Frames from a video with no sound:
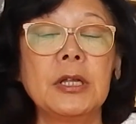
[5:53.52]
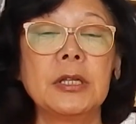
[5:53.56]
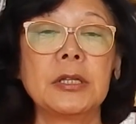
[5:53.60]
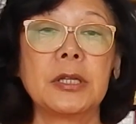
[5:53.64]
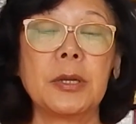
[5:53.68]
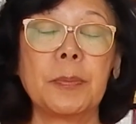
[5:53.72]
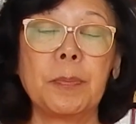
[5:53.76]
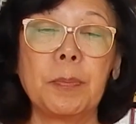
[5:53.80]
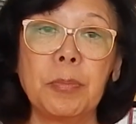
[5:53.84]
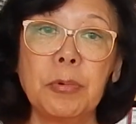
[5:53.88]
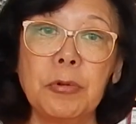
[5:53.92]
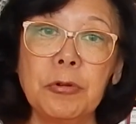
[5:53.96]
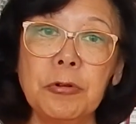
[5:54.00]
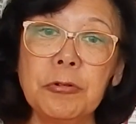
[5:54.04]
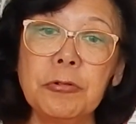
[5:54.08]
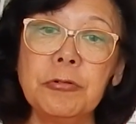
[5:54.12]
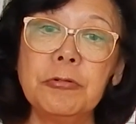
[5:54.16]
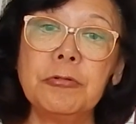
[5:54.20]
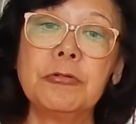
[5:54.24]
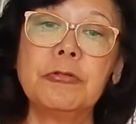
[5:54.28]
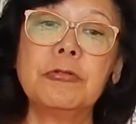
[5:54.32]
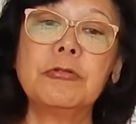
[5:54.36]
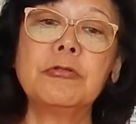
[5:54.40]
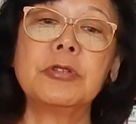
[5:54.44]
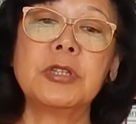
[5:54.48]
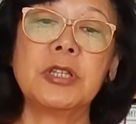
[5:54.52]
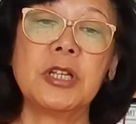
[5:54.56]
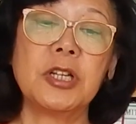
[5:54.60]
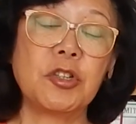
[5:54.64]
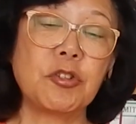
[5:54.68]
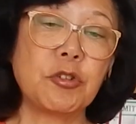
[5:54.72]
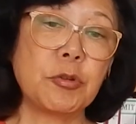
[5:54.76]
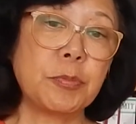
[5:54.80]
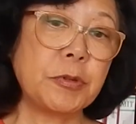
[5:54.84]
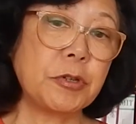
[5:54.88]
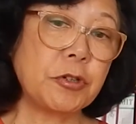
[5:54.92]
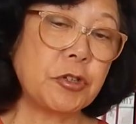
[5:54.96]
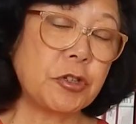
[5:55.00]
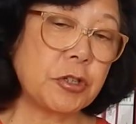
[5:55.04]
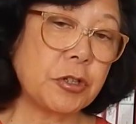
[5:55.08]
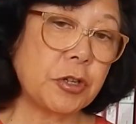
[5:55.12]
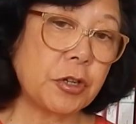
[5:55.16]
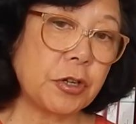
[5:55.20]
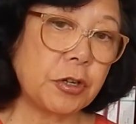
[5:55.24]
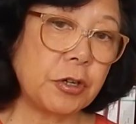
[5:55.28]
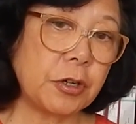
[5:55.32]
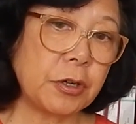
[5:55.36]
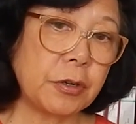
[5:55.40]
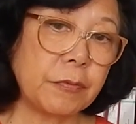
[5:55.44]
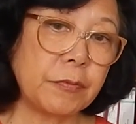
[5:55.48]
The blue distribution
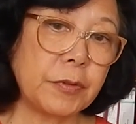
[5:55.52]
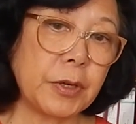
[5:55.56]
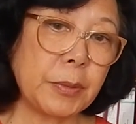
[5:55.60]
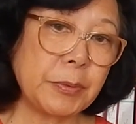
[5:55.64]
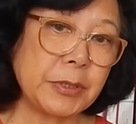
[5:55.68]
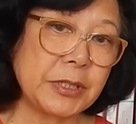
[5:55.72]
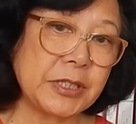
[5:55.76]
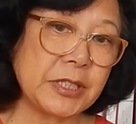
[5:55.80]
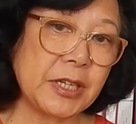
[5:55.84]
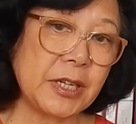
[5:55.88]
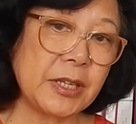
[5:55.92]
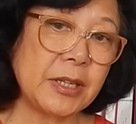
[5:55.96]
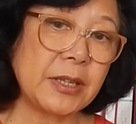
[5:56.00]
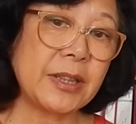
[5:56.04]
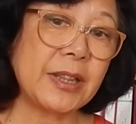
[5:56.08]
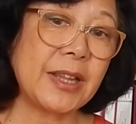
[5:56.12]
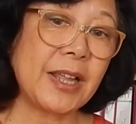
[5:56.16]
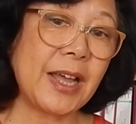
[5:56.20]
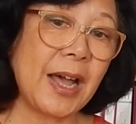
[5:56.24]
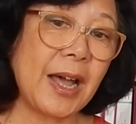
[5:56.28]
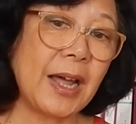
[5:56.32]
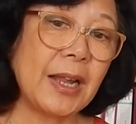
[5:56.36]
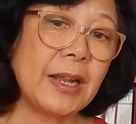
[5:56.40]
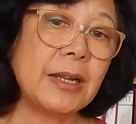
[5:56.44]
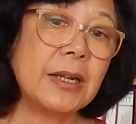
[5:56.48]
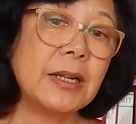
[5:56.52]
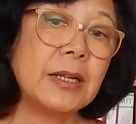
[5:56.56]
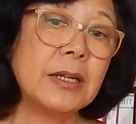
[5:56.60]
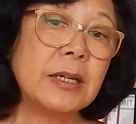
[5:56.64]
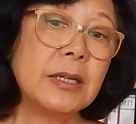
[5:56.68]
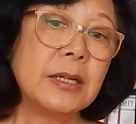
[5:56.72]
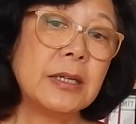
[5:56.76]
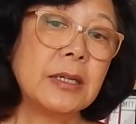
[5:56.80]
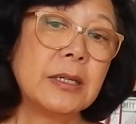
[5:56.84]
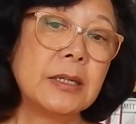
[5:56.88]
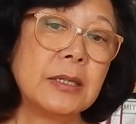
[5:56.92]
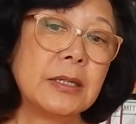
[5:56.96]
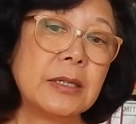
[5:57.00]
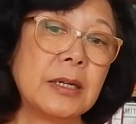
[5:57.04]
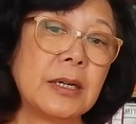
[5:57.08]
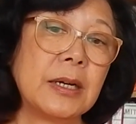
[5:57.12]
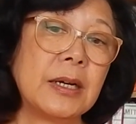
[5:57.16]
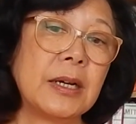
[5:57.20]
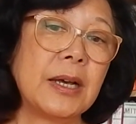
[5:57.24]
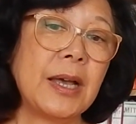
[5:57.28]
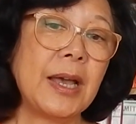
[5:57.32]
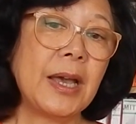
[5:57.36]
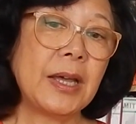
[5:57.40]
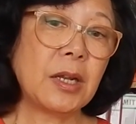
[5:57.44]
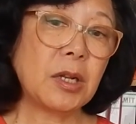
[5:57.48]
curve represents that
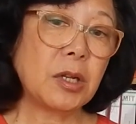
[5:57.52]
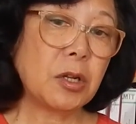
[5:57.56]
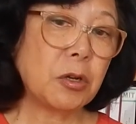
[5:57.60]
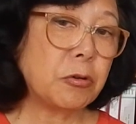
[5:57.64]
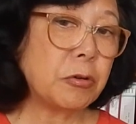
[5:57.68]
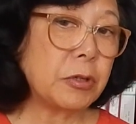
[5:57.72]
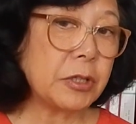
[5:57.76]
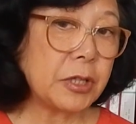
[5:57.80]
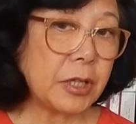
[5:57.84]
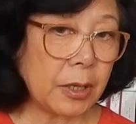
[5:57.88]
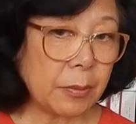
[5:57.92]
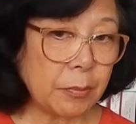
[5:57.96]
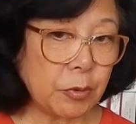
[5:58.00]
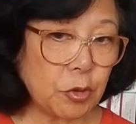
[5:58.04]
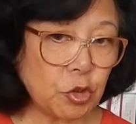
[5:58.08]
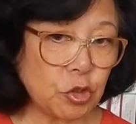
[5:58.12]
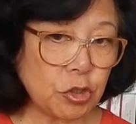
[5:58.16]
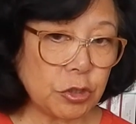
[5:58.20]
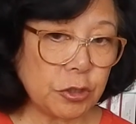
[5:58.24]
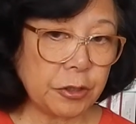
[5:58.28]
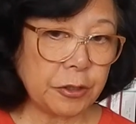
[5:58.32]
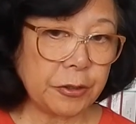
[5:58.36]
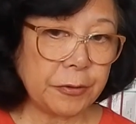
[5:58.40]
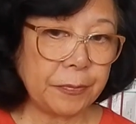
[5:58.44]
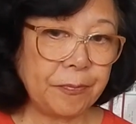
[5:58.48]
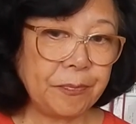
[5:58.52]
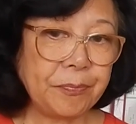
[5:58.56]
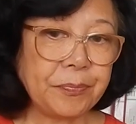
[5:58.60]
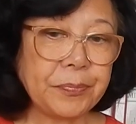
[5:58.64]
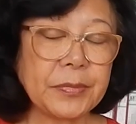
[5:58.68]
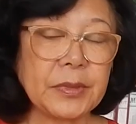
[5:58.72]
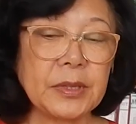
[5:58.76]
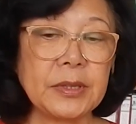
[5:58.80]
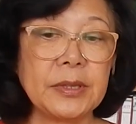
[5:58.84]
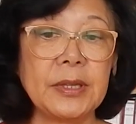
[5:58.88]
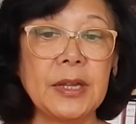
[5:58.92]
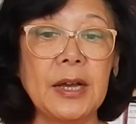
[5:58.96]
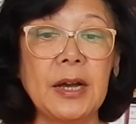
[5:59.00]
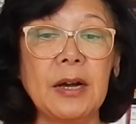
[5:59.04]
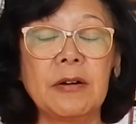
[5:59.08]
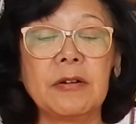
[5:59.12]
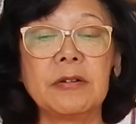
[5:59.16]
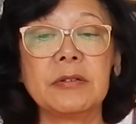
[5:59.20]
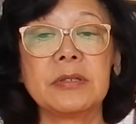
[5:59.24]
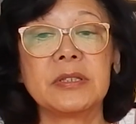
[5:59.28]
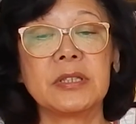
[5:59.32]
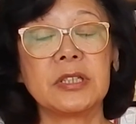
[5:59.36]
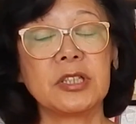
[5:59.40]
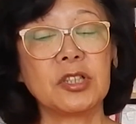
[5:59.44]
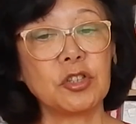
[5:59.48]
at lower temperature. Now
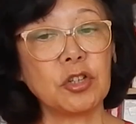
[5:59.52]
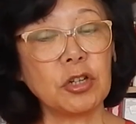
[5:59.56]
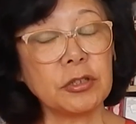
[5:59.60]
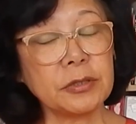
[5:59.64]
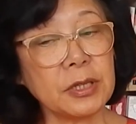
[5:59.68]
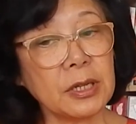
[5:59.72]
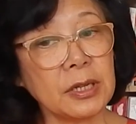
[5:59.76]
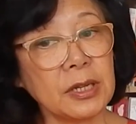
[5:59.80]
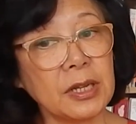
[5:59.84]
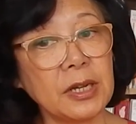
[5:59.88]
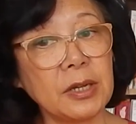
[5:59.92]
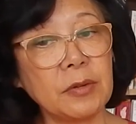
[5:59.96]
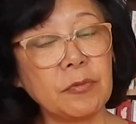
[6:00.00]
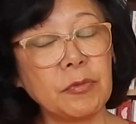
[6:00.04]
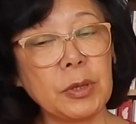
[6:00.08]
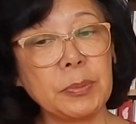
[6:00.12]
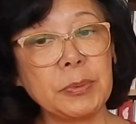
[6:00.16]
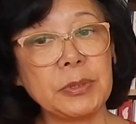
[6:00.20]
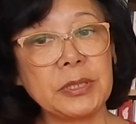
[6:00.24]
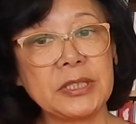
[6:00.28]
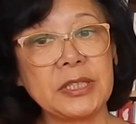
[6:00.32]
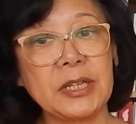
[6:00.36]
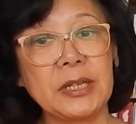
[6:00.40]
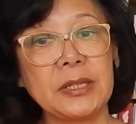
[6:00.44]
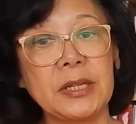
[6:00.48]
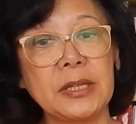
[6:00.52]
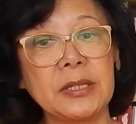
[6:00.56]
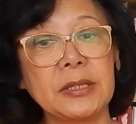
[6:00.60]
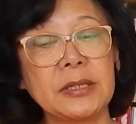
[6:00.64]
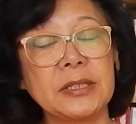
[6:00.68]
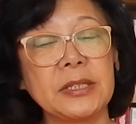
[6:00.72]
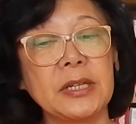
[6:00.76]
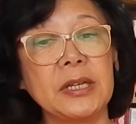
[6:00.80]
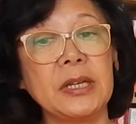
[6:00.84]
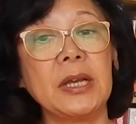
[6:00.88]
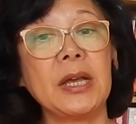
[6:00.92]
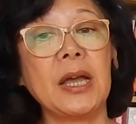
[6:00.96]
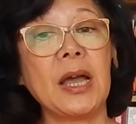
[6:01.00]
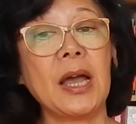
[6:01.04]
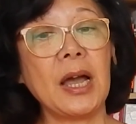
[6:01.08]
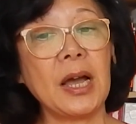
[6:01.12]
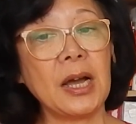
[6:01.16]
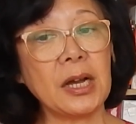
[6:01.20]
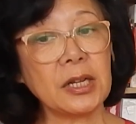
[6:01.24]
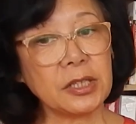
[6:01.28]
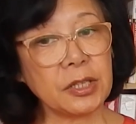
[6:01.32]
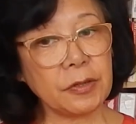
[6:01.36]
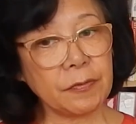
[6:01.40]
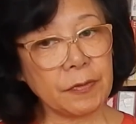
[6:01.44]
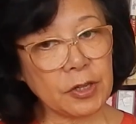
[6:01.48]
the dotted line representing the
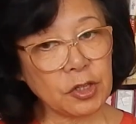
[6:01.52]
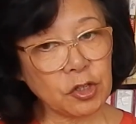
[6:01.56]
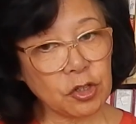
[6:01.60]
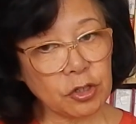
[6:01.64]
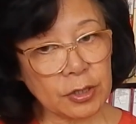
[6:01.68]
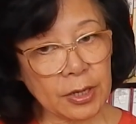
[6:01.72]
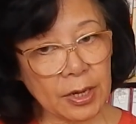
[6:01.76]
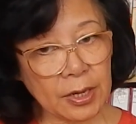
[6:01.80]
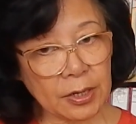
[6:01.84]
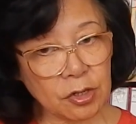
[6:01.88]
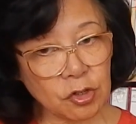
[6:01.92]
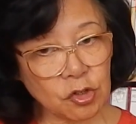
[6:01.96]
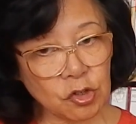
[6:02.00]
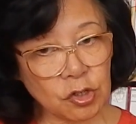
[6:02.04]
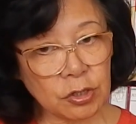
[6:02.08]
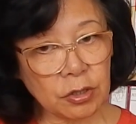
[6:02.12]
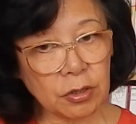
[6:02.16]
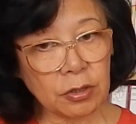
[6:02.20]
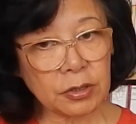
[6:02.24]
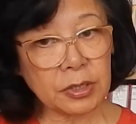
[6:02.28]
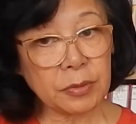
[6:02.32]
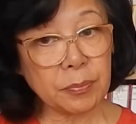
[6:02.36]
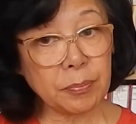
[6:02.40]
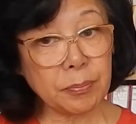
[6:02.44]
activation energy or the